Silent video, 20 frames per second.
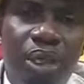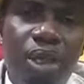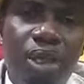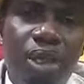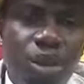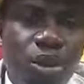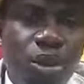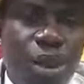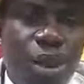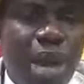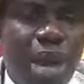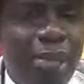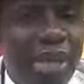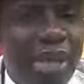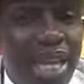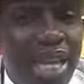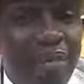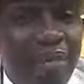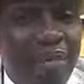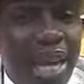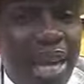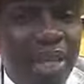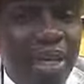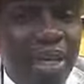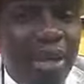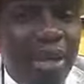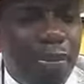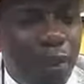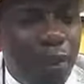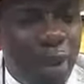So I believe that
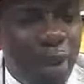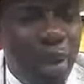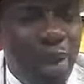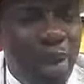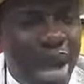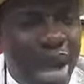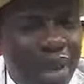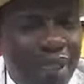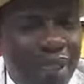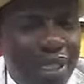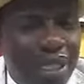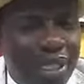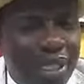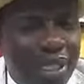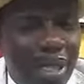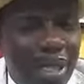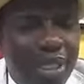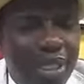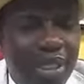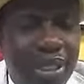the problem we're having is that